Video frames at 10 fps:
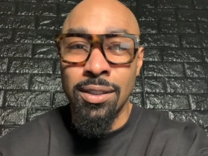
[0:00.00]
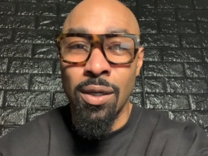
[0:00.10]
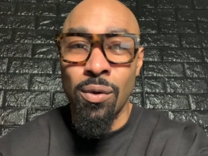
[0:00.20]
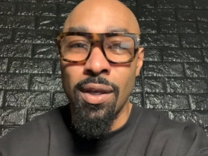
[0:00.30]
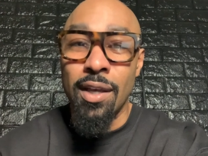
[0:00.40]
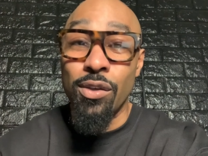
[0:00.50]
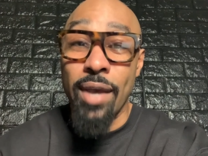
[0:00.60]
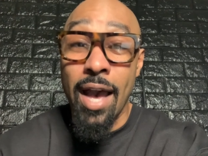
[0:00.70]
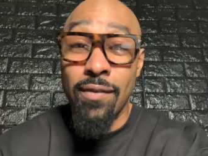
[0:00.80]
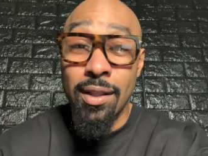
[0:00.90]
So you
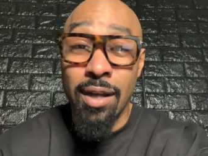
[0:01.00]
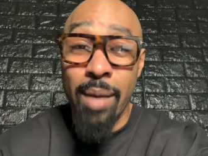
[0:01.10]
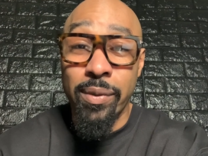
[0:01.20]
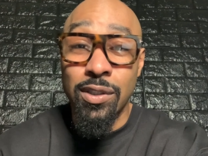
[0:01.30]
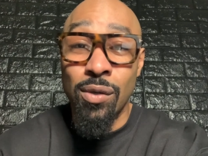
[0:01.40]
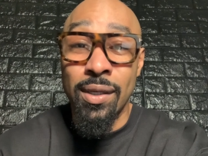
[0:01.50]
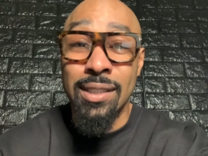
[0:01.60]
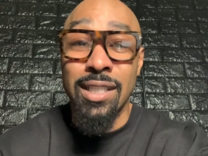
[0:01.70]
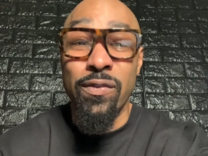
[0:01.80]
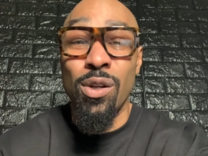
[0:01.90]
have other
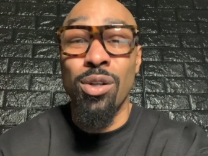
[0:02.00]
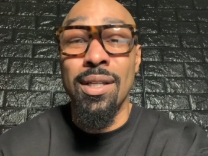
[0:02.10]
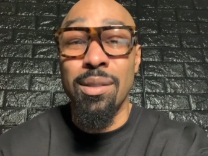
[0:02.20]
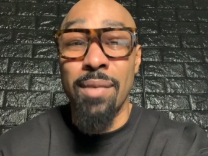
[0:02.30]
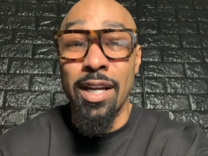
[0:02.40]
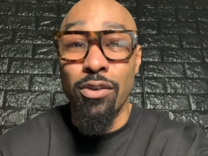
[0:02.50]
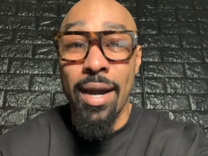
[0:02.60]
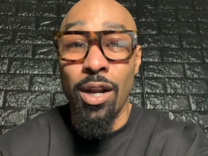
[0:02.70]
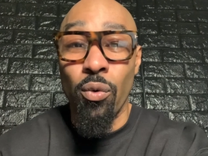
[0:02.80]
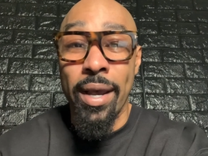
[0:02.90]
opportunities if you don't need the money
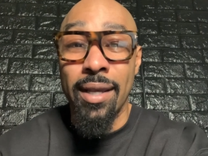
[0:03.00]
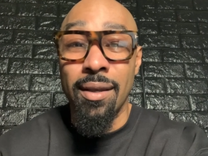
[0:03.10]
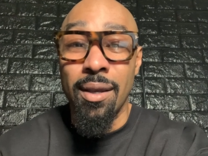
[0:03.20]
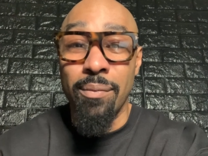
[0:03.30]
right away.